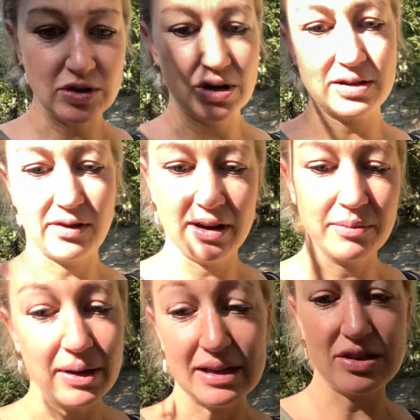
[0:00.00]
stressful
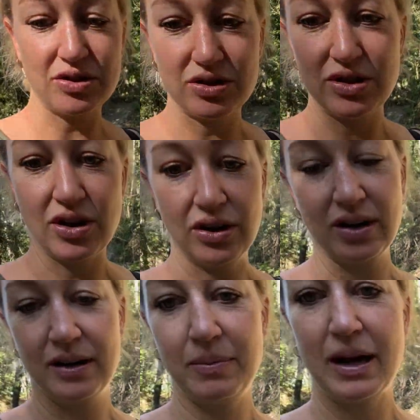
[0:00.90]
and biggest
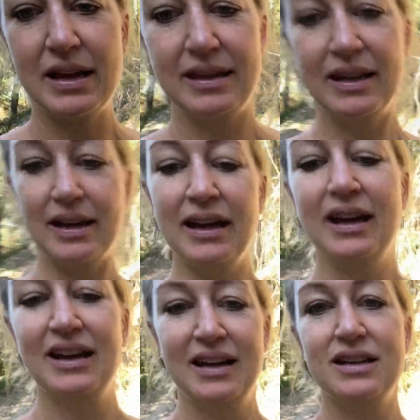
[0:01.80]
concern, but I think
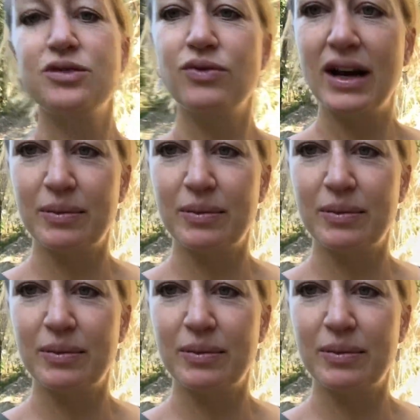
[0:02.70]
it's really